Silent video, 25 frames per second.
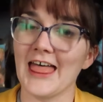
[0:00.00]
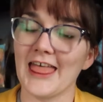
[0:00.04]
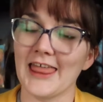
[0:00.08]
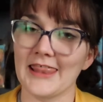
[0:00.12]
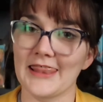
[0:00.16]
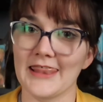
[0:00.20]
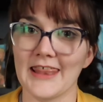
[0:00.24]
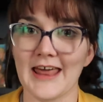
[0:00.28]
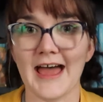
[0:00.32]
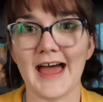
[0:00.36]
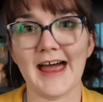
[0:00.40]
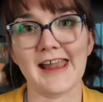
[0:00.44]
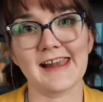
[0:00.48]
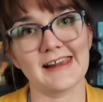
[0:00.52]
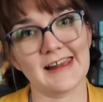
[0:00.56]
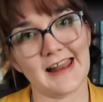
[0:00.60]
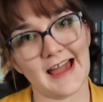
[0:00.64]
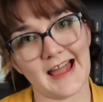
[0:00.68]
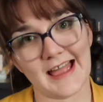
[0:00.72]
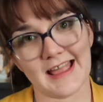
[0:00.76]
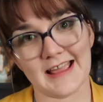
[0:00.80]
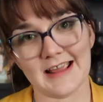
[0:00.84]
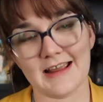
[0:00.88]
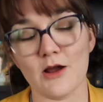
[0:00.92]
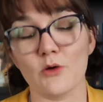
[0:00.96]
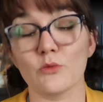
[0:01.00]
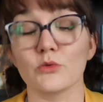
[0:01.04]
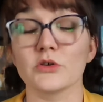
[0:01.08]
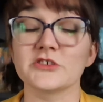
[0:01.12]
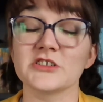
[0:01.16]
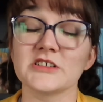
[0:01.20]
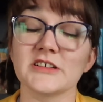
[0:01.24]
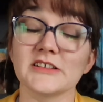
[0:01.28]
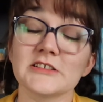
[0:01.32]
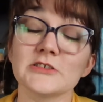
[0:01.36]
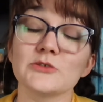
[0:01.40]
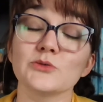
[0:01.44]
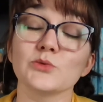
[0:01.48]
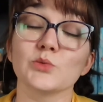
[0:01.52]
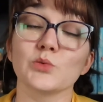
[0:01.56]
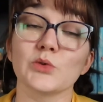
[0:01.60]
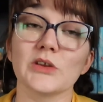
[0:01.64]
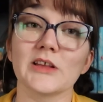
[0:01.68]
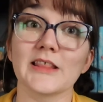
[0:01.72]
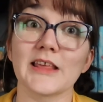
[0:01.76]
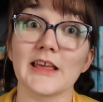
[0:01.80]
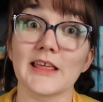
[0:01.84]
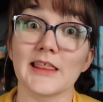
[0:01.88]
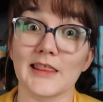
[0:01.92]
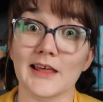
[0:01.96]
that night, which isn't
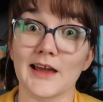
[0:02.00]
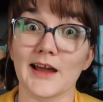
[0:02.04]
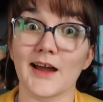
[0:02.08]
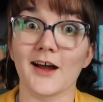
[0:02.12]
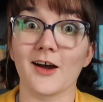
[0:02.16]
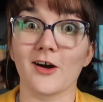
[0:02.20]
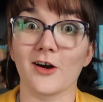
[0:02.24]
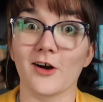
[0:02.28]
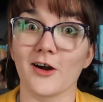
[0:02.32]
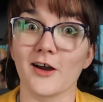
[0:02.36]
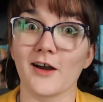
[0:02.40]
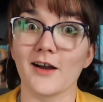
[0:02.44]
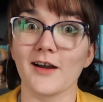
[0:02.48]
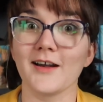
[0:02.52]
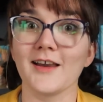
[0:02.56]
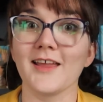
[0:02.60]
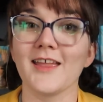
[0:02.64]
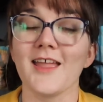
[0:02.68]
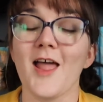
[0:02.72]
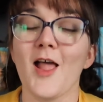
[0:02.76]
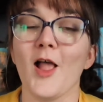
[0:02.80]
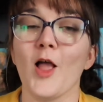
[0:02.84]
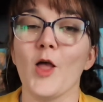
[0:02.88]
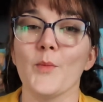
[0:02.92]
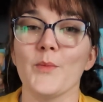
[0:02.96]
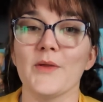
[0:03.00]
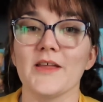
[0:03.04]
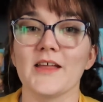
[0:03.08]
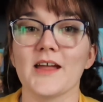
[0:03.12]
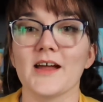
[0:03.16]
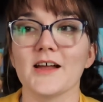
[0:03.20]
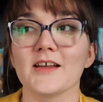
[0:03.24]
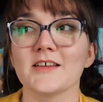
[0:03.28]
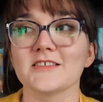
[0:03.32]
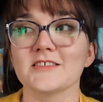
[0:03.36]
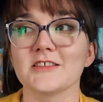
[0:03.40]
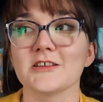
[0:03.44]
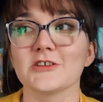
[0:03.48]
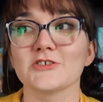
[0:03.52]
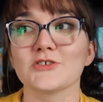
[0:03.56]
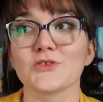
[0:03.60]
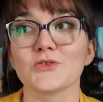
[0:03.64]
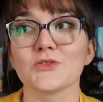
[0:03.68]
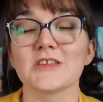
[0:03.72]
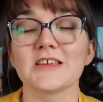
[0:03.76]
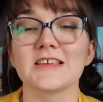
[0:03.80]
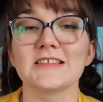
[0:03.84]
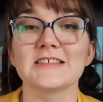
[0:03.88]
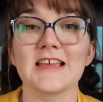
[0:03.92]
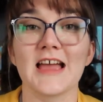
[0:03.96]
really that hard because there's
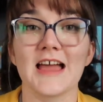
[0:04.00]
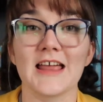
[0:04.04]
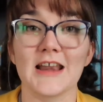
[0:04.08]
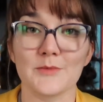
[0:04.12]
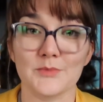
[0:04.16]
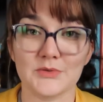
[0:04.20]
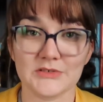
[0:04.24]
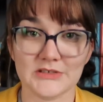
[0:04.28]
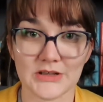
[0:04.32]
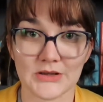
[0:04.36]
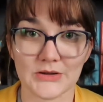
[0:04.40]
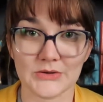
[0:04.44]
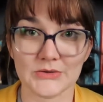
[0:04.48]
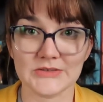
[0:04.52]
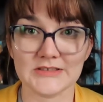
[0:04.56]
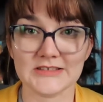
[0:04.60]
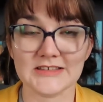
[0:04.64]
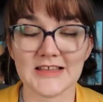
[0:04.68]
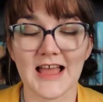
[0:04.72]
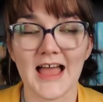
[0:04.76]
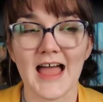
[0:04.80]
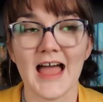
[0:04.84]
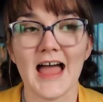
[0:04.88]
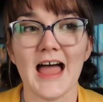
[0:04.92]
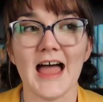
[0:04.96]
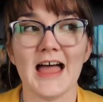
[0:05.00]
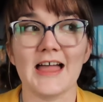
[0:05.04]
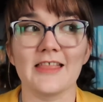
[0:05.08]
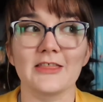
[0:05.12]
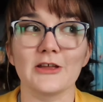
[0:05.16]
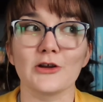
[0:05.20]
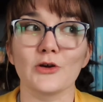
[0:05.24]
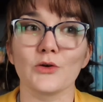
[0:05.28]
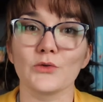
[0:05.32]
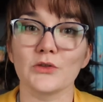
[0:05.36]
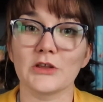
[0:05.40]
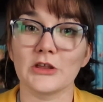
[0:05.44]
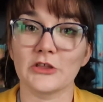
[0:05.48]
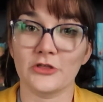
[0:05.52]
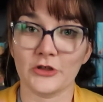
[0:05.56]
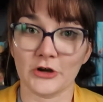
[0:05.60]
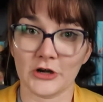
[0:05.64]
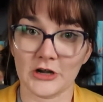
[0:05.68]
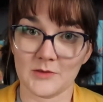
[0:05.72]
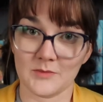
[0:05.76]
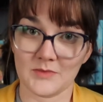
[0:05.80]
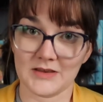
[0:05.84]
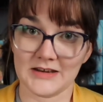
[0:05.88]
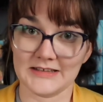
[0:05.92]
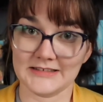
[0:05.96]
only 10 episodes and they're only
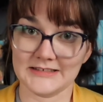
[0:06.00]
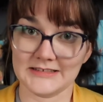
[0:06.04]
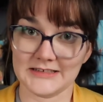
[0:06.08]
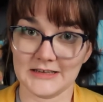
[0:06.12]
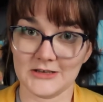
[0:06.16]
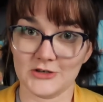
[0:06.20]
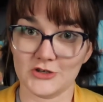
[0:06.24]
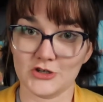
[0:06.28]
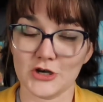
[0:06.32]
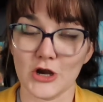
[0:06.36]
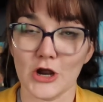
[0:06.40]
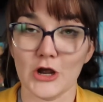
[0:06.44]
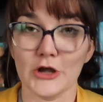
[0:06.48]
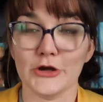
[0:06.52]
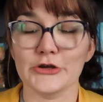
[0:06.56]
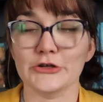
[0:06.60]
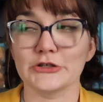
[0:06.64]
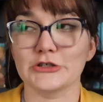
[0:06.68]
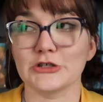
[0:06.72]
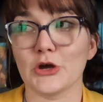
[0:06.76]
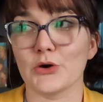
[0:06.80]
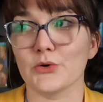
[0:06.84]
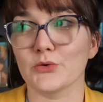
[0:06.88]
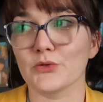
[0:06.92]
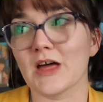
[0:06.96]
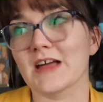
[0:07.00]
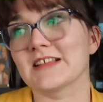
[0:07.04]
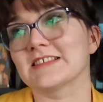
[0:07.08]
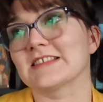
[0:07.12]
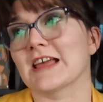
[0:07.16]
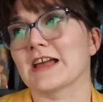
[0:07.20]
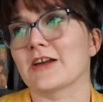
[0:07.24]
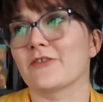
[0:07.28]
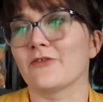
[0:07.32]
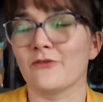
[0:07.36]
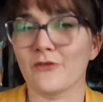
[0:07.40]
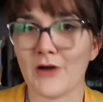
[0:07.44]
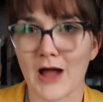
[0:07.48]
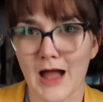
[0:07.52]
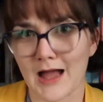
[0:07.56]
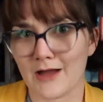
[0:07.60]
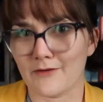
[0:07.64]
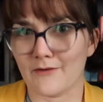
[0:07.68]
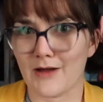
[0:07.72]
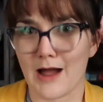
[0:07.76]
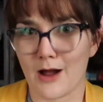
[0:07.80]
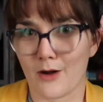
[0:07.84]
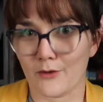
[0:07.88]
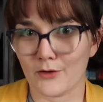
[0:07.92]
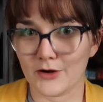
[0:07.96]
30 minutes each. So that's like 5
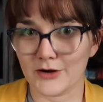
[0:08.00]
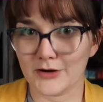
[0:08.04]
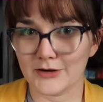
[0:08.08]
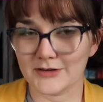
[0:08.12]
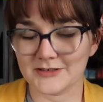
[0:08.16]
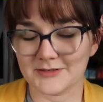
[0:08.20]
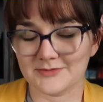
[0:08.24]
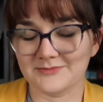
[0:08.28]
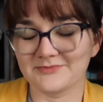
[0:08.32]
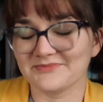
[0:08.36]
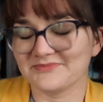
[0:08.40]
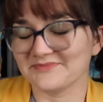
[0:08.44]
hours.